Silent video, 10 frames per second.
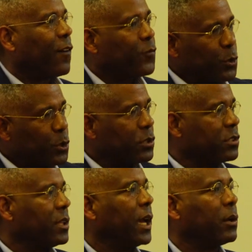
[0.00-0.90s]
a few
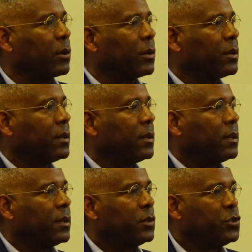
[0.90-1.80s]
years later,
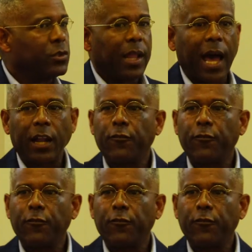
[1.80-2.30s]
July